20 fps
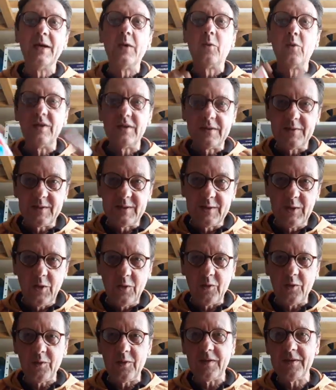
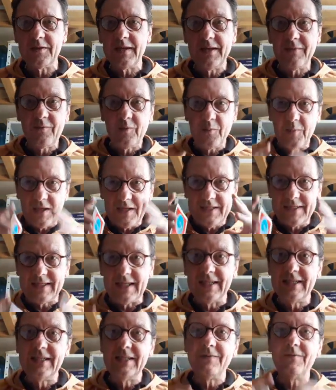Everybody is
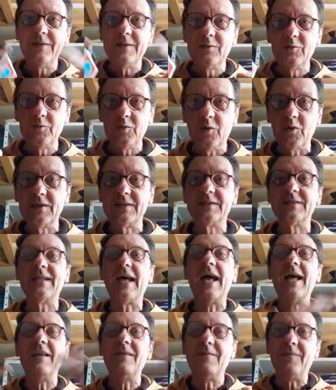individual. There's
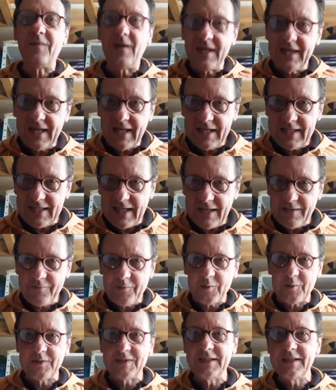infinite
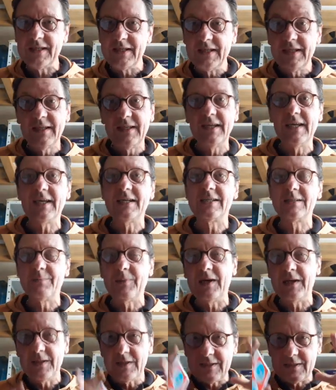diversity in the
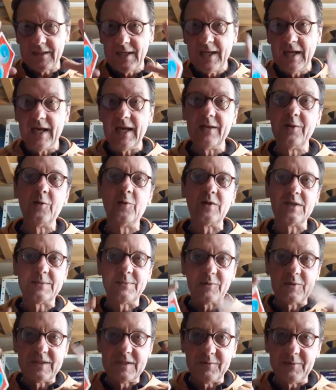experience, and your
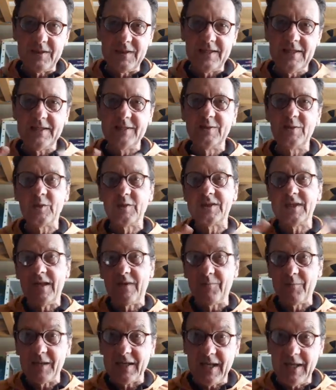responsibility is
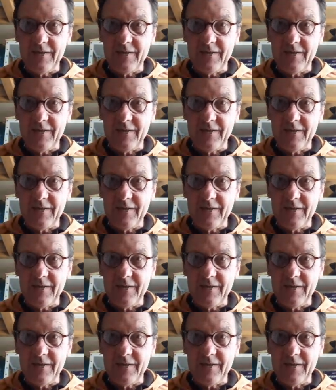yourself. But